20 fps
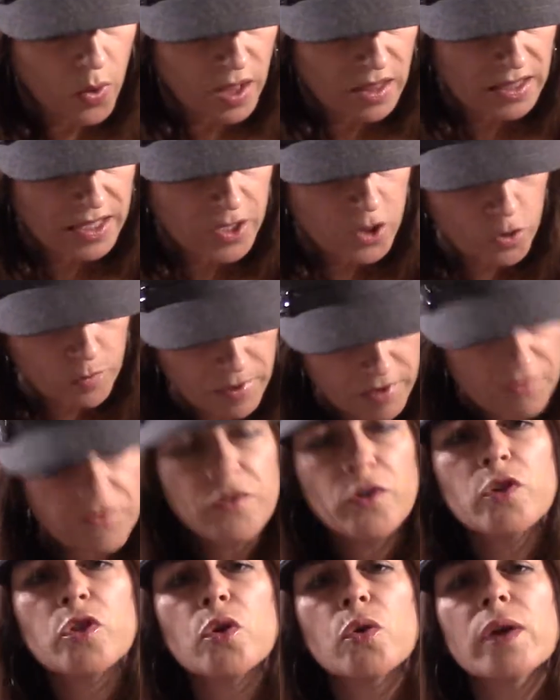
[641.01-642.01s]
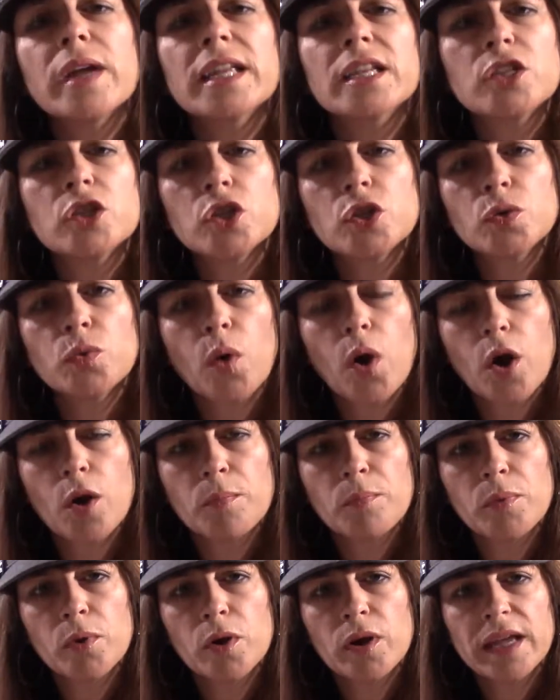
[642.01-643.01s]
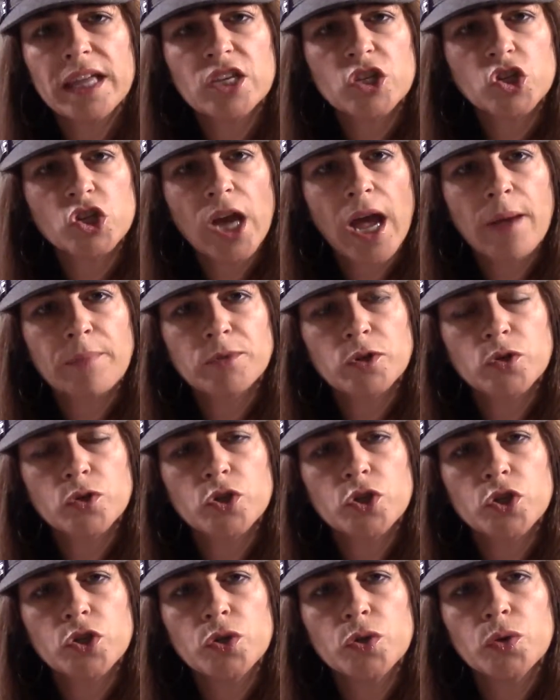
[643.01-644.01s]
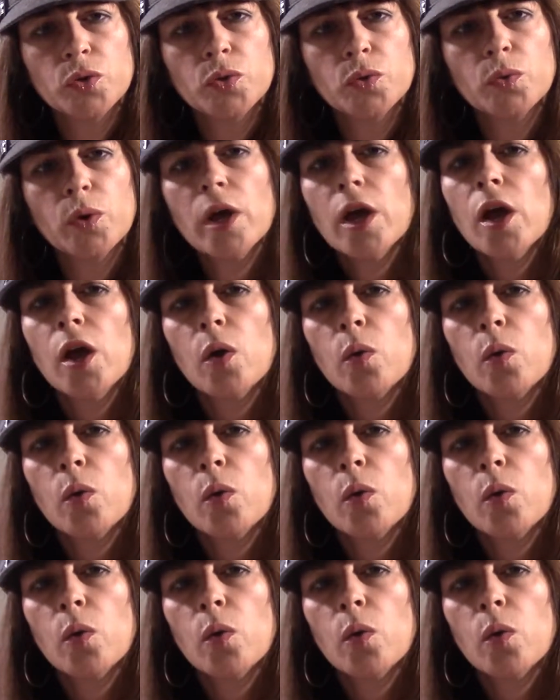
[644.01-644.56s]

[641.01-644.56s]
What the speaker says: a little bit further into our book in chapter 2,